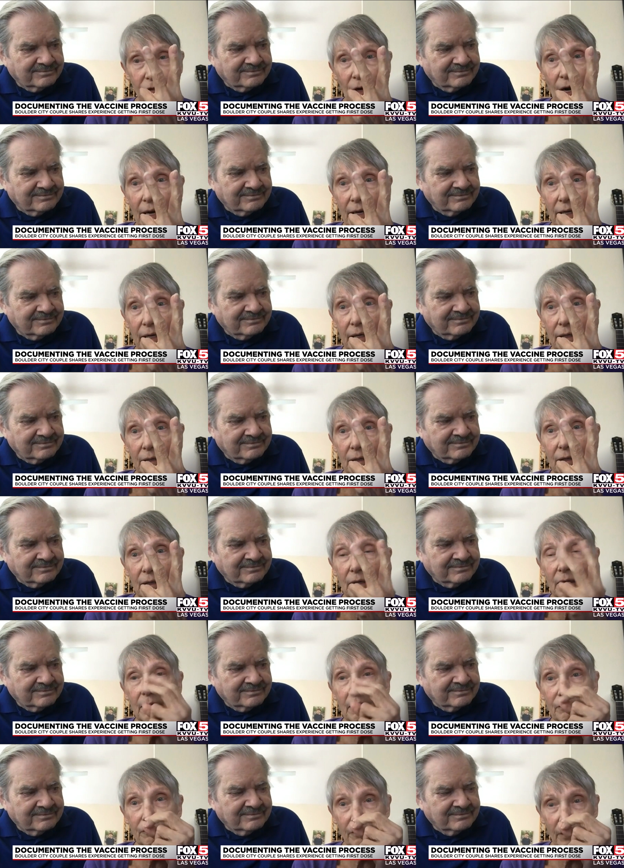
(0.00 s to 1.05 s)
Speaker 1: trying,
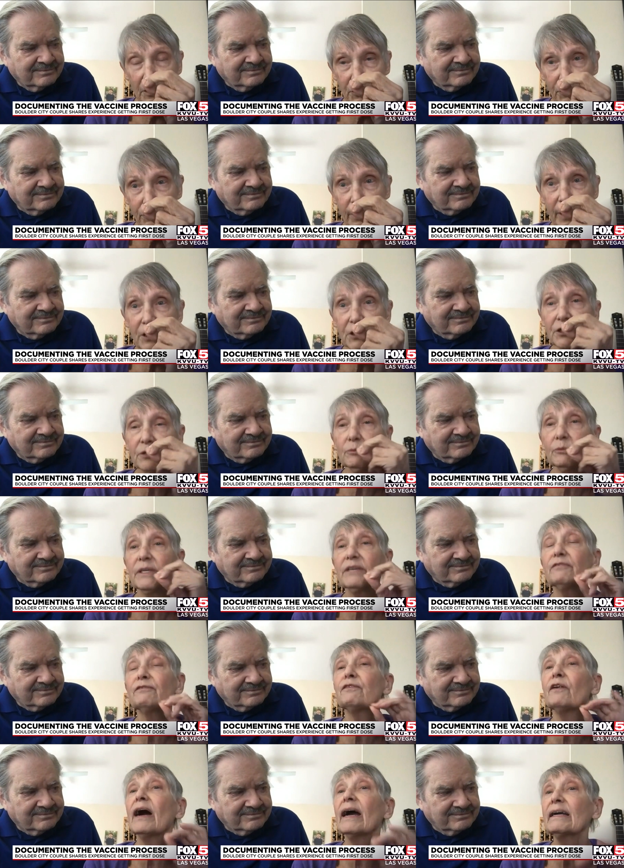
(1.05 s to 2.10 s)
the frustration, we
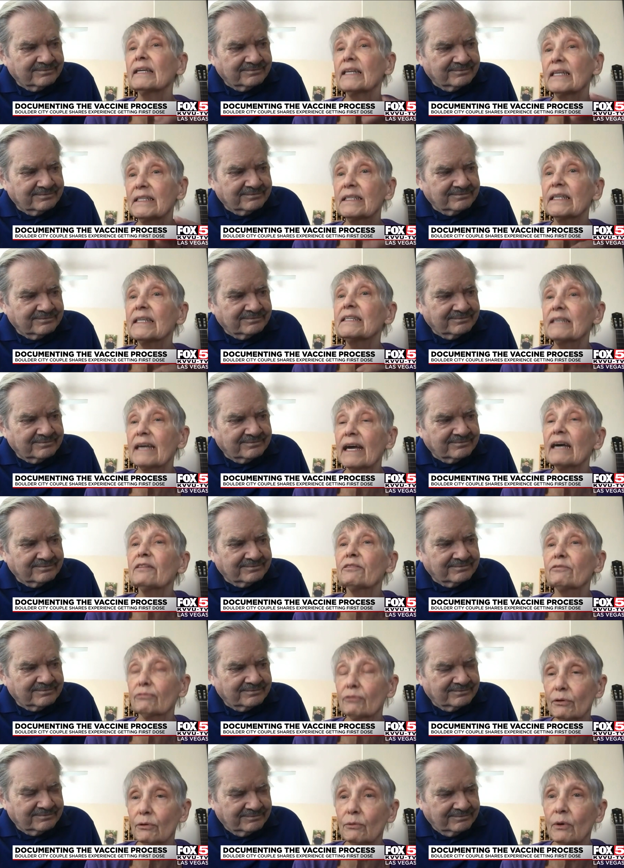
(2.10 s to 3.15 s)
finally did get
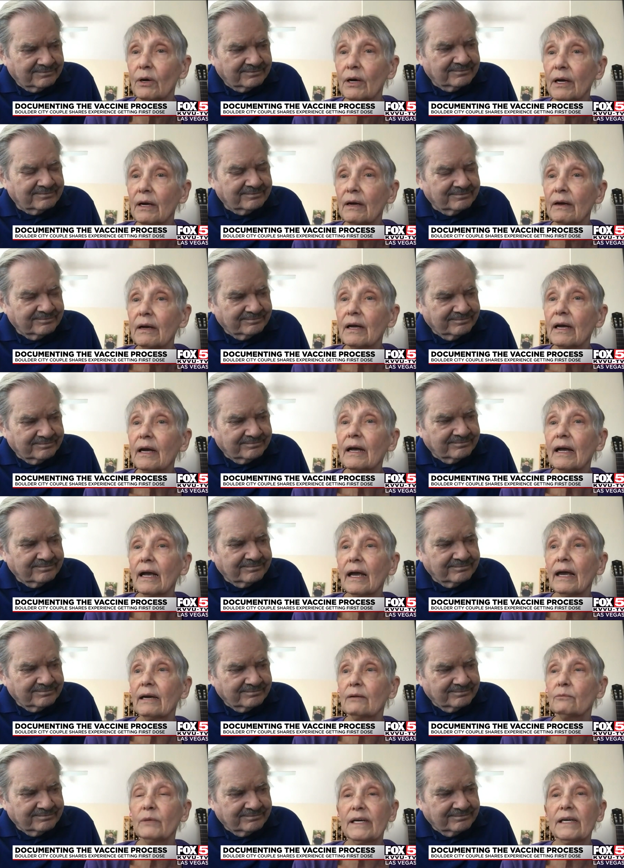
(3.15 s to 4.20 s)
through
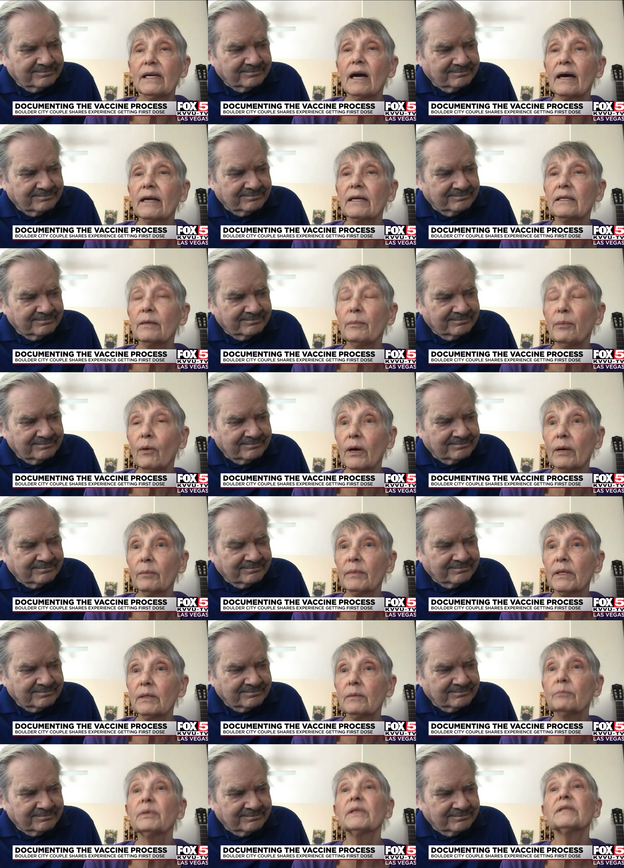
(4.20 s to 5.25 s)
and we got an
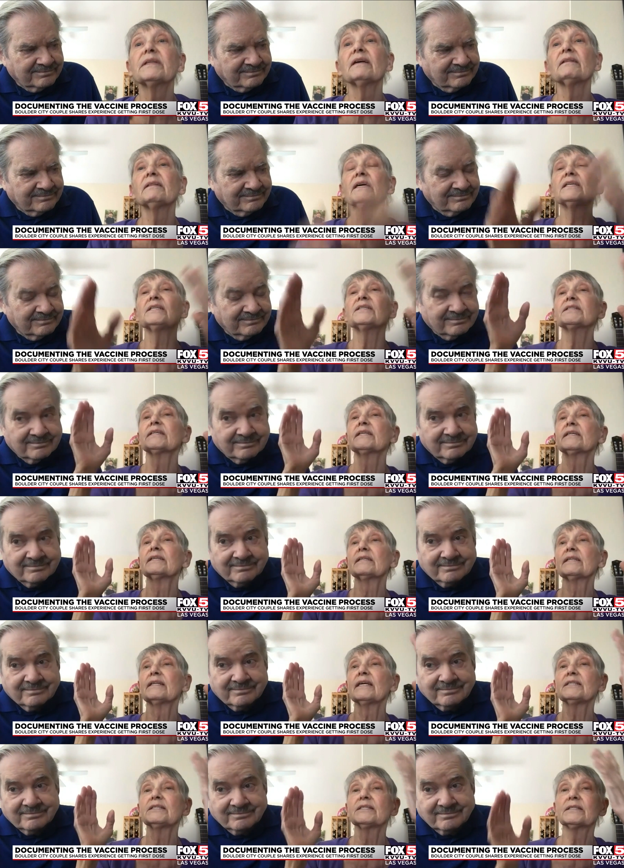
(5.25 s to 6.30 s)
appointment, but then they,
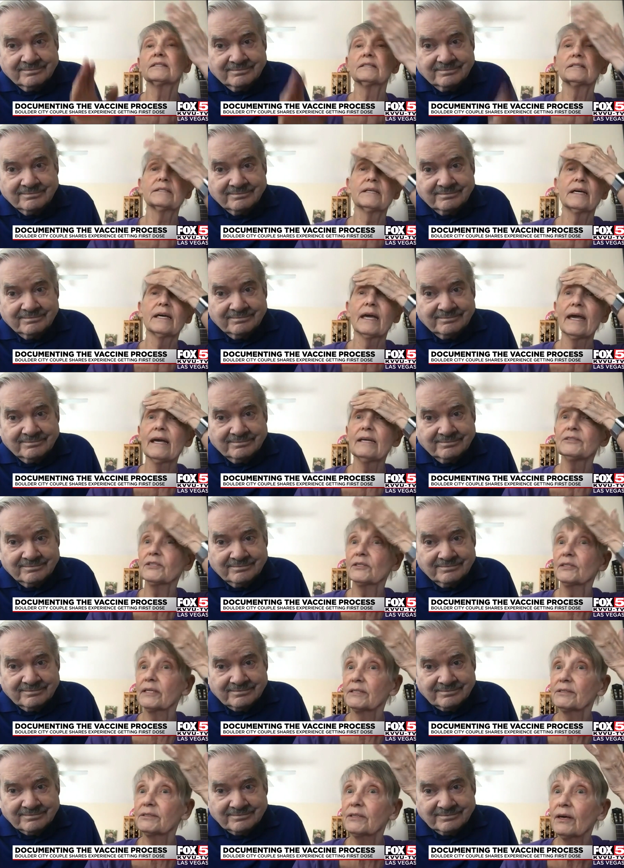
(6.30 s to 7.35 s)
they, they canceled
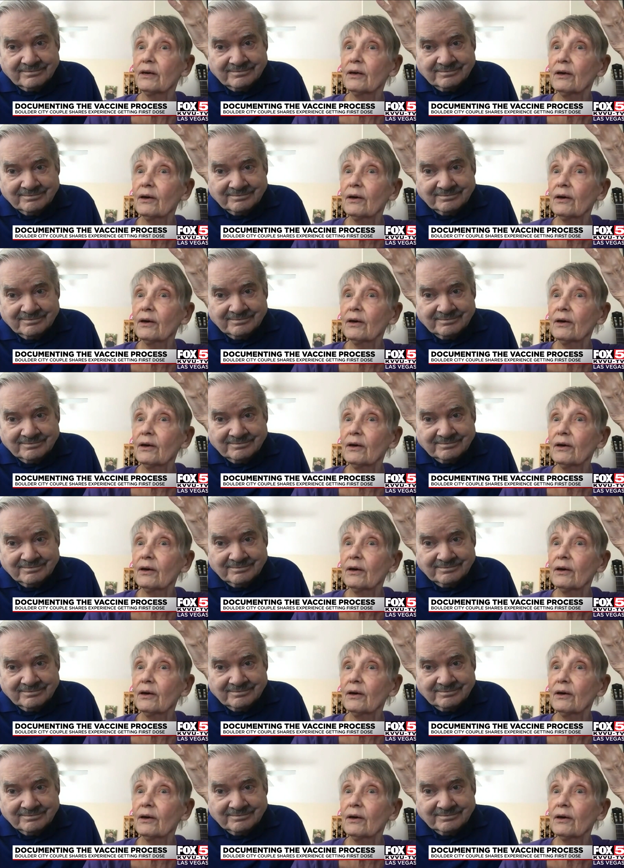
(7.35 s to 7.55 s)
us.